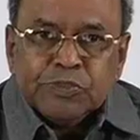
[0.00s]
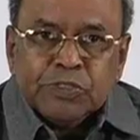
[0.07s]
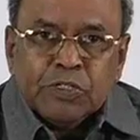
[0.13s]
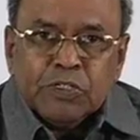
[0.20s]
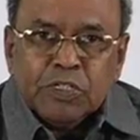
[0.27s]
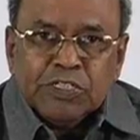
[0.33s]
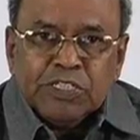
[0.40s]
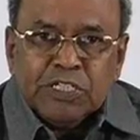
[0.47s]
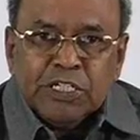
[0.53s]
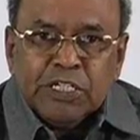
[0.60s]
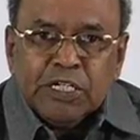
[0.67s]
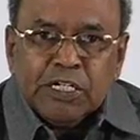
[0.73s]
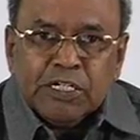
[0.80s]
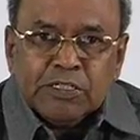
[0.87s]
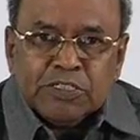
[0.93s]
So
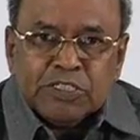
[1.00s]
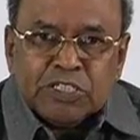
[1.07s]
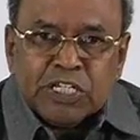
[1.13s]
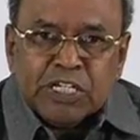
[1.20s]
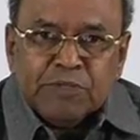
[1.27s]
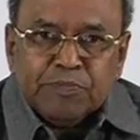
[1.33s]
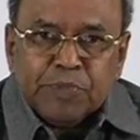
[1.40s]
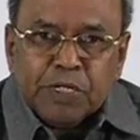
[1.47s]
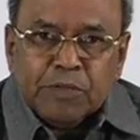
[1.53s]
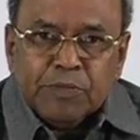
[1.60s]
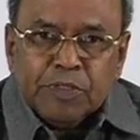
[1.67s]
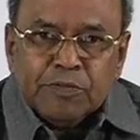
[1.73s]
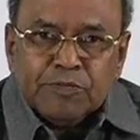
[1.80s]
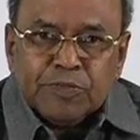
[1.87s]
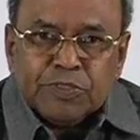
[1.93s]
here same
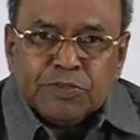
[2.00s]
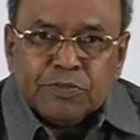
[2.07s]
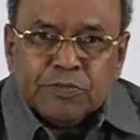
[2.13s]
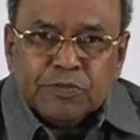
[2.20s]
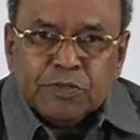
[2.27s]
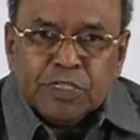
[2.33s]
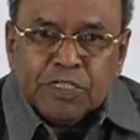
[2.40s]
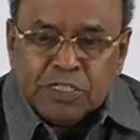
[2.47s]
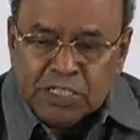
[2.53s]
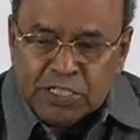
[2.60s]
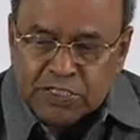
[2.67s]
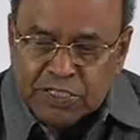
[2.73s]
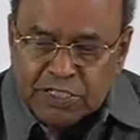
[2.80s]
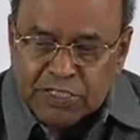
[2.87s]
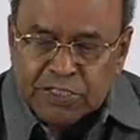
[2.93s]
problems we
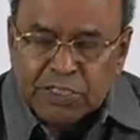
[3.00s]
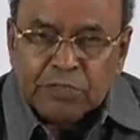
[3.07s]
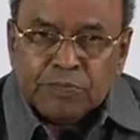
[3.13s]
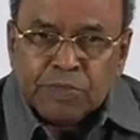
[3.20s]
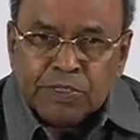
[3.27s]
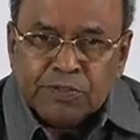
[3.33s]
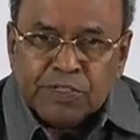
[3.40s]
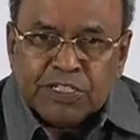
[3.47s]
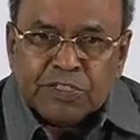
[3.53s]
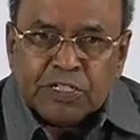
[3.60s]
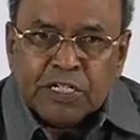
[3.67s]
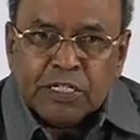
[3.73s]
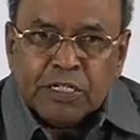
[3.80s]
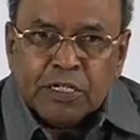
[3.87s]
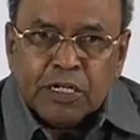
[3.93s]
discussed
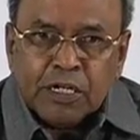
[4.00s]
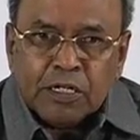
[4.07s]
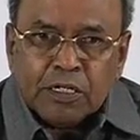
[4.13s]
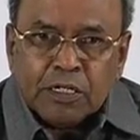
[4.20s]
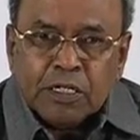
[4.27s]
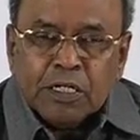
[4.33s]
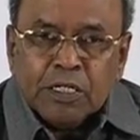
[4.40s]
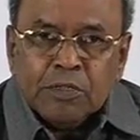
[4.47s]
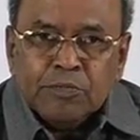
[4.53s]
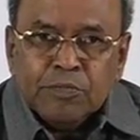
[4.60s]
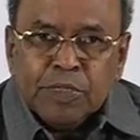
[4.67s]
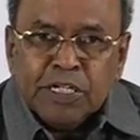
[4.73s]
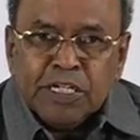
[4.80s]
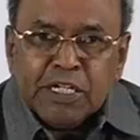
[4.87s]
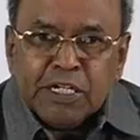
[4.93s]
previously are
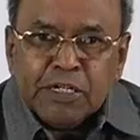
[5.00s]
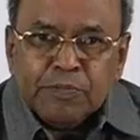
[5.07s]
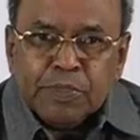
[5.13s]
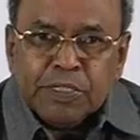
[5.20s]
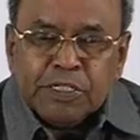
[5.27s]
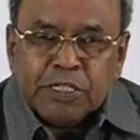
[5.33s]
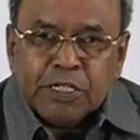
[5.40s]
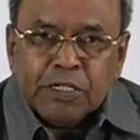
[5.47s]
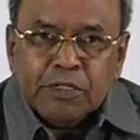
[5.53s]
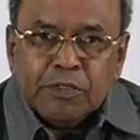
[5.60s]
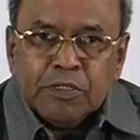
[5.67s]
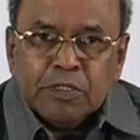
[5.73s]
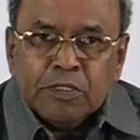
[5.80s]
being repeated